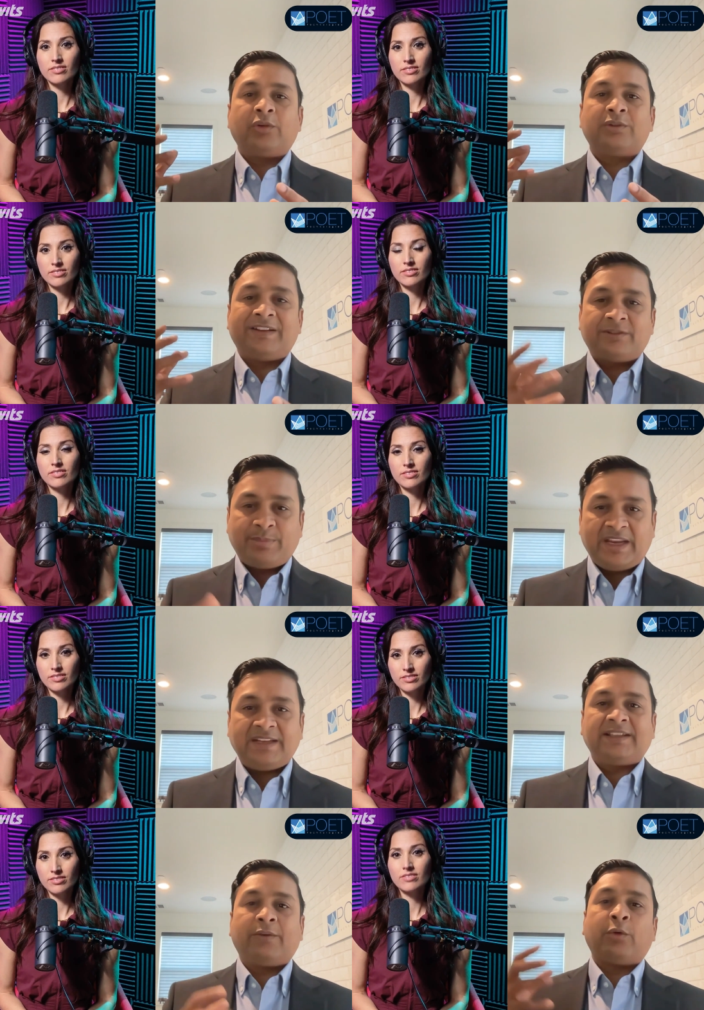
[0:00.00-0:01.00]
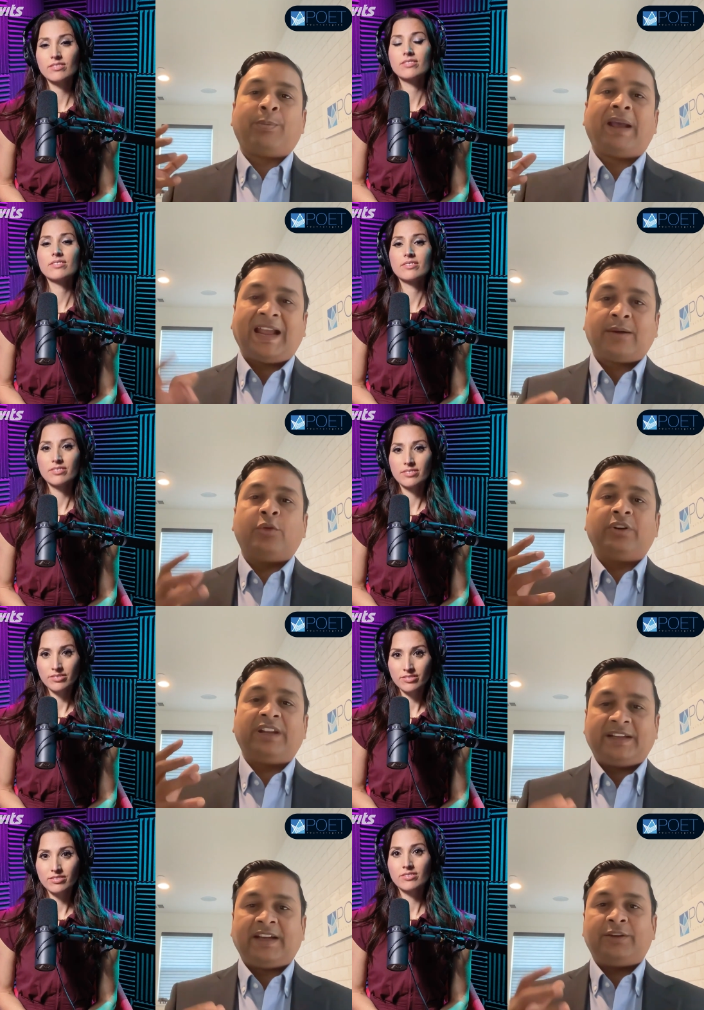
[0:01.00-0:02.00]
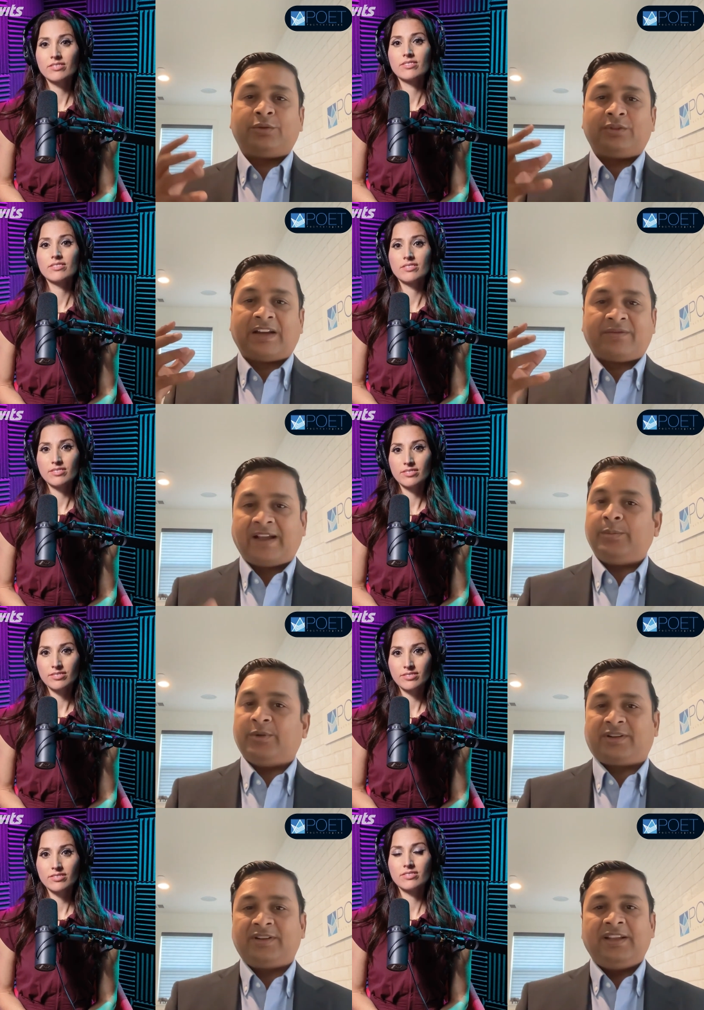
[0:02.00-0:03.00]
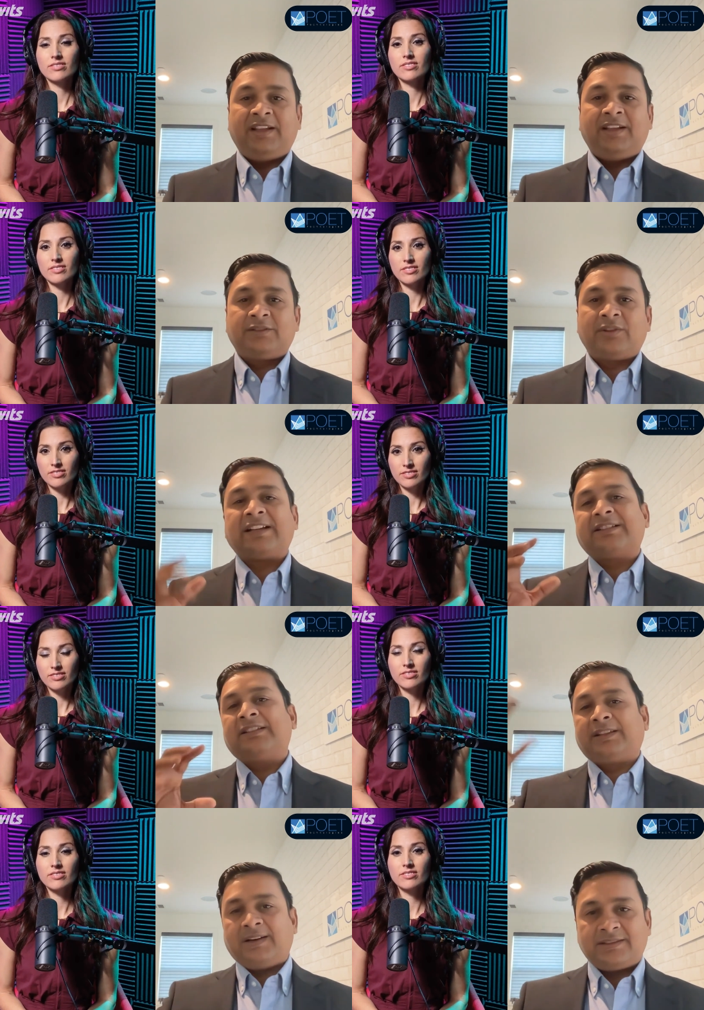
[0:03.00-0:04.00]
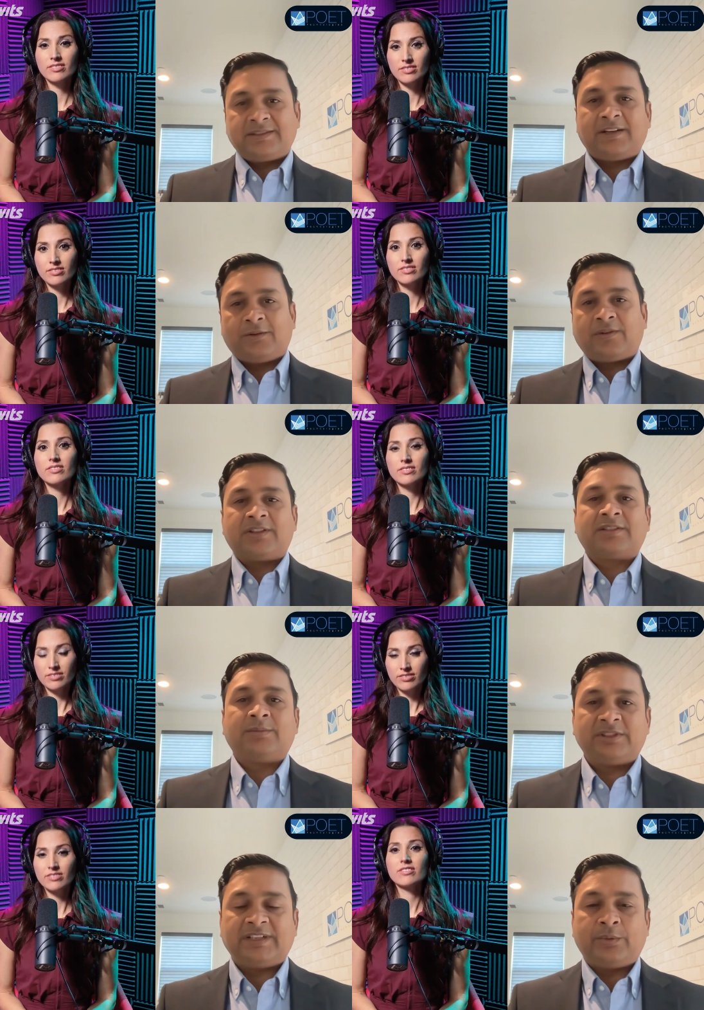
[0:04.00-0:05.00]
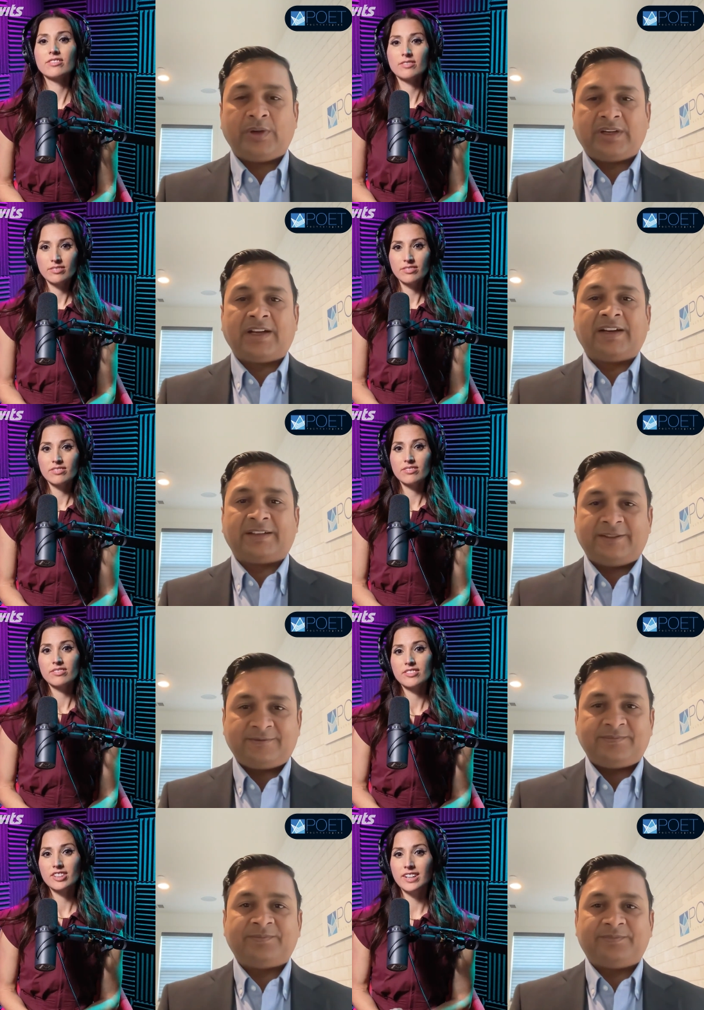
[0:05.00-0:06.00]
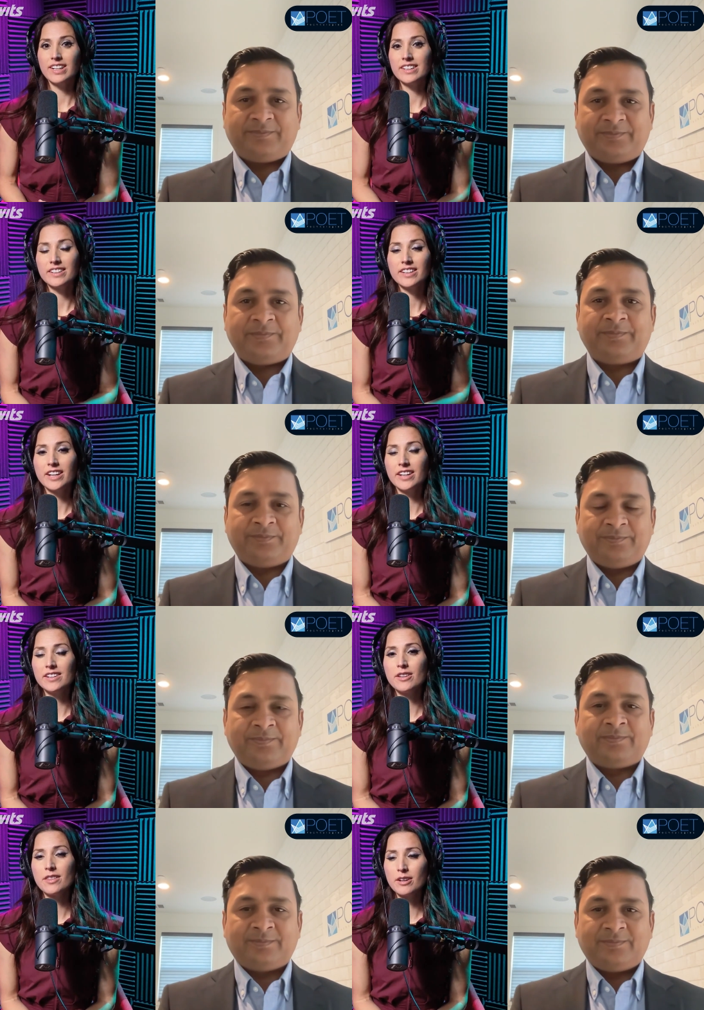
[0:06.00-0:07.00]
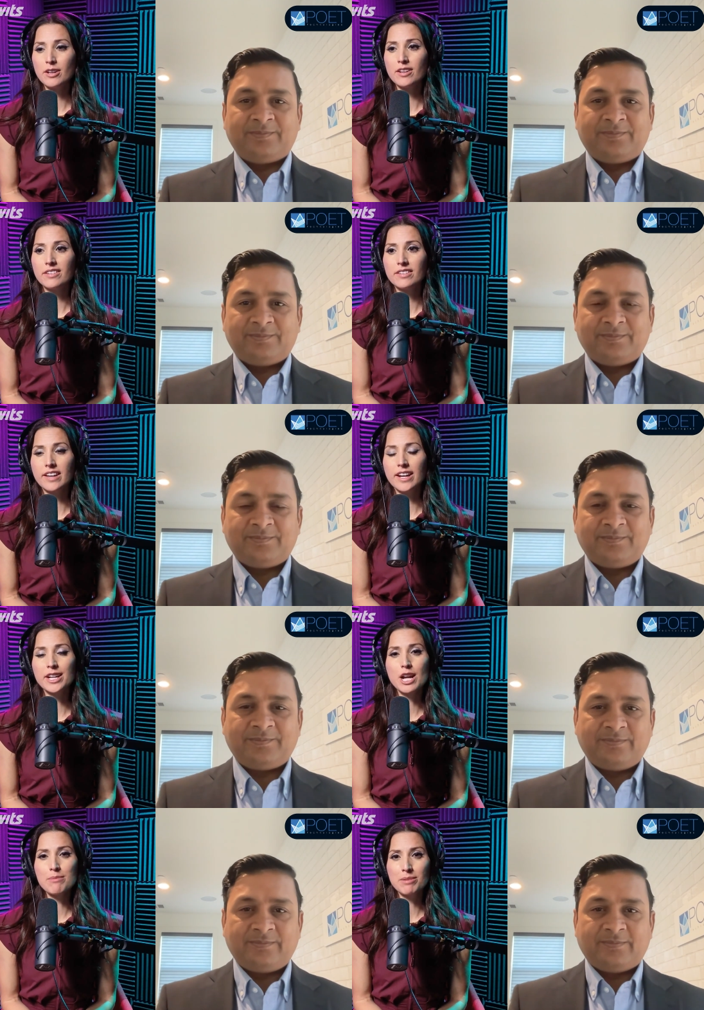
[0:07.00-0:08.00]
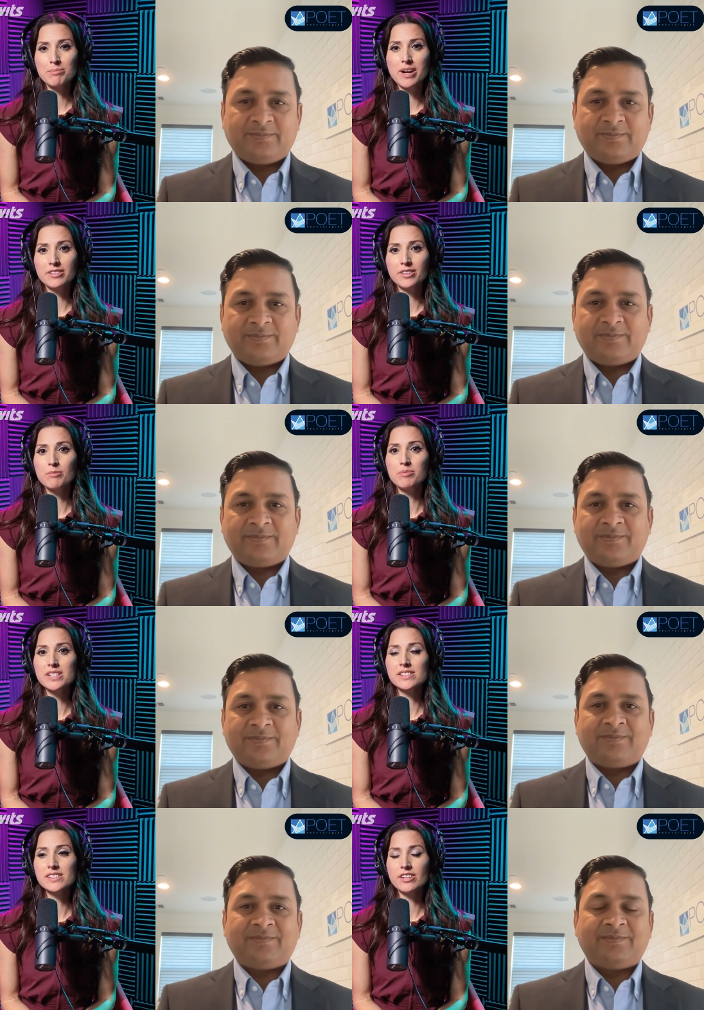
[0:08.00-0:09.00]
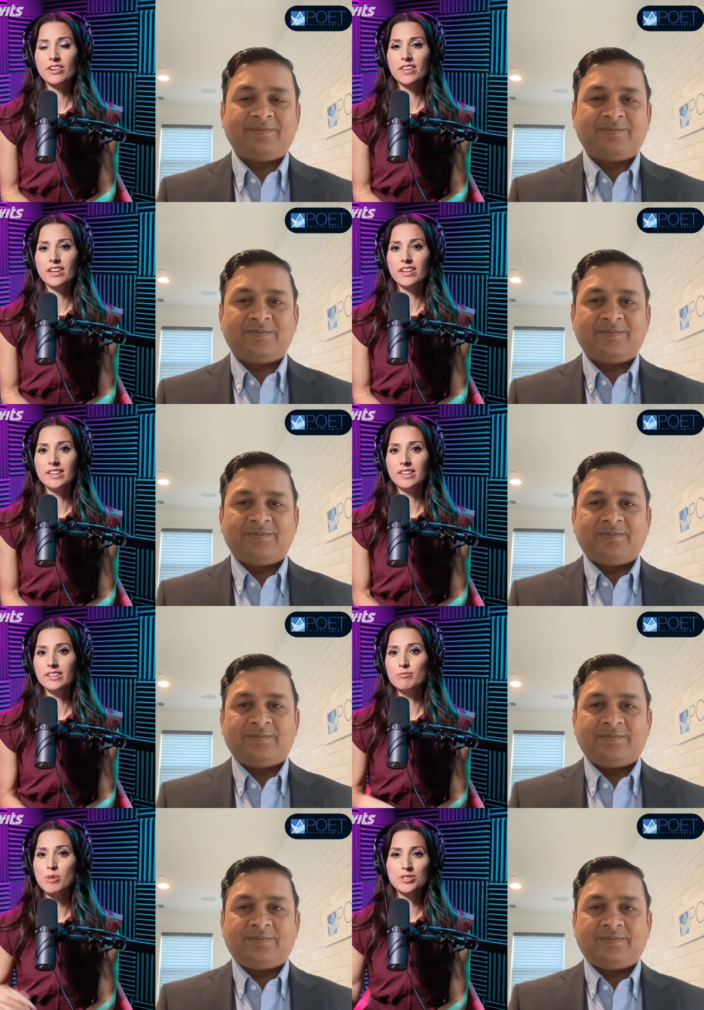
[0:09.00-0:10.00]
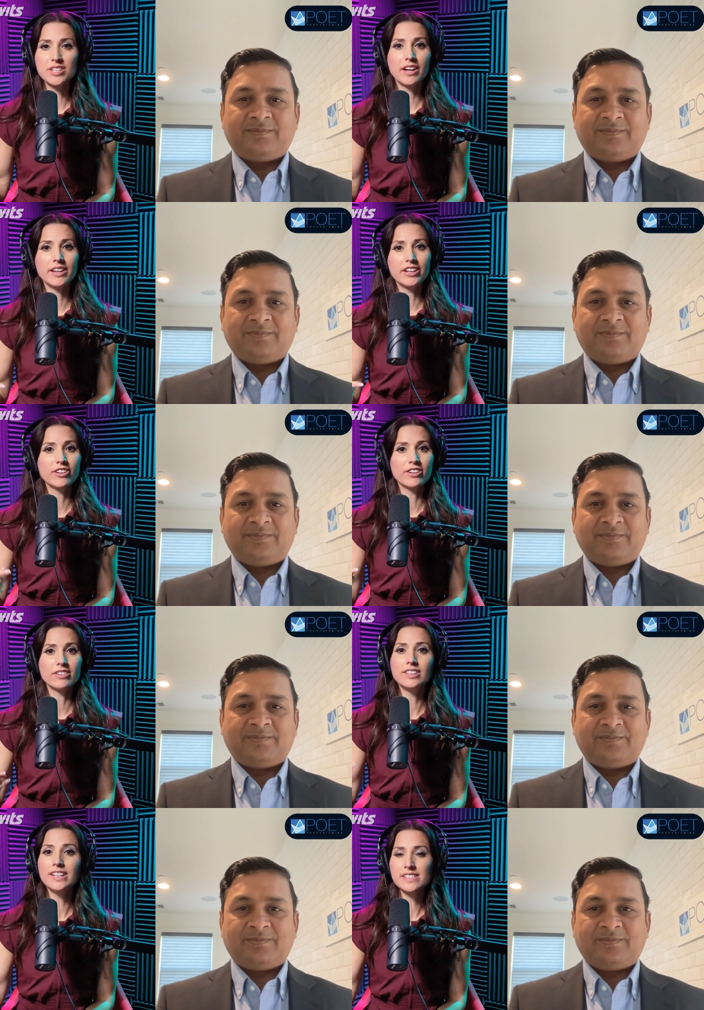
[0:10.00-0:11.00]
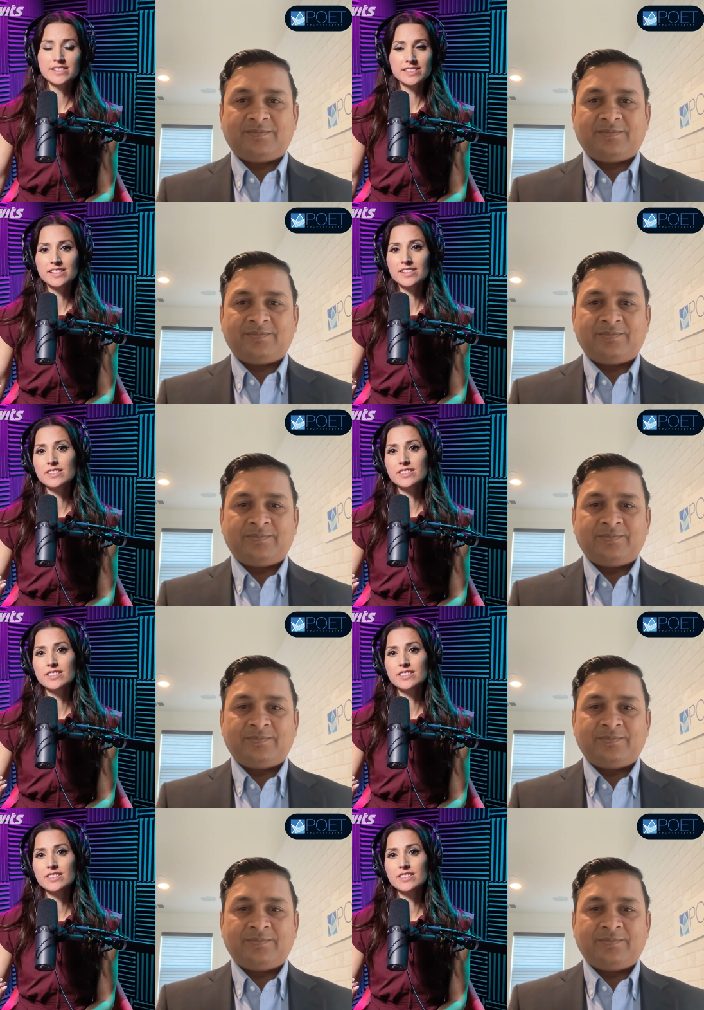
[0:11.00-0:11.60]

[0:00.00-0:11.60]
Speaker 1: want to save space. They want to pack more data into that fiber. So that's the third set of customers that we are targeting.
Speaker 2: Got it. And the the economic model of the business are they multi year licensing